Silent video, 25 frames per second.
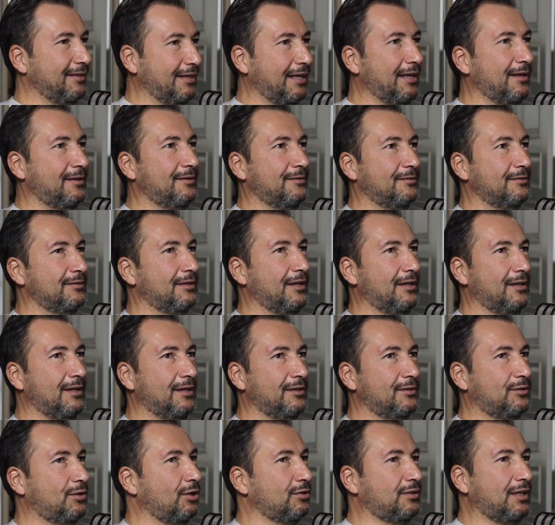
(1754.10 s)
Yeah,
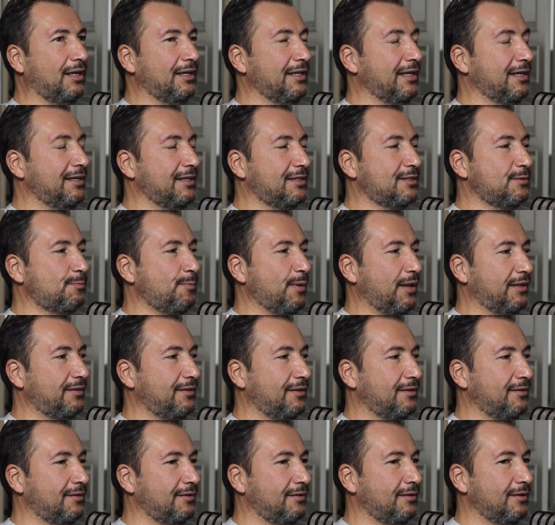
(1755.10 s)
totally
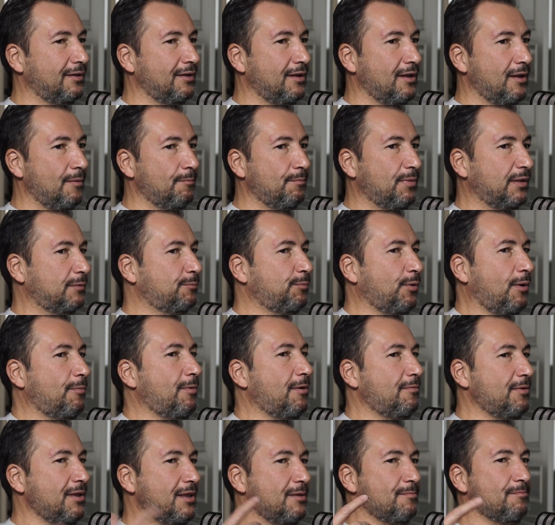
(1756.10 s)
unexpected. But
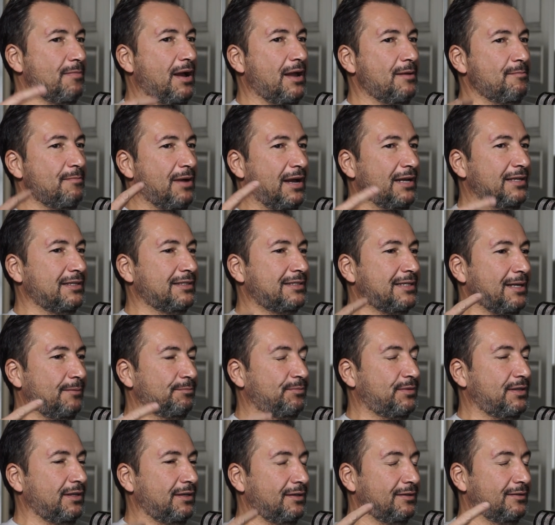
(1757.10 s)
probably in my mind
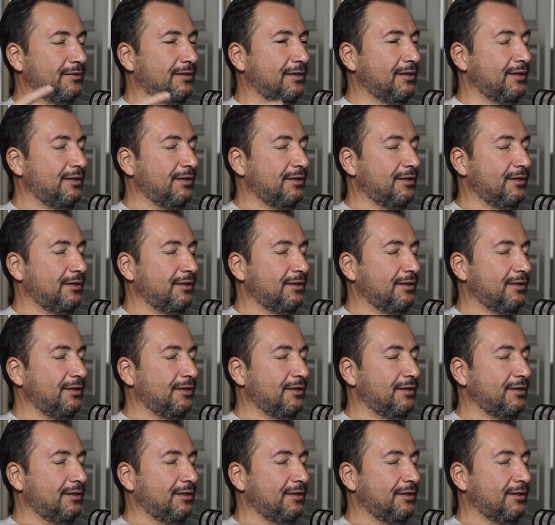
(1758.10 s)
something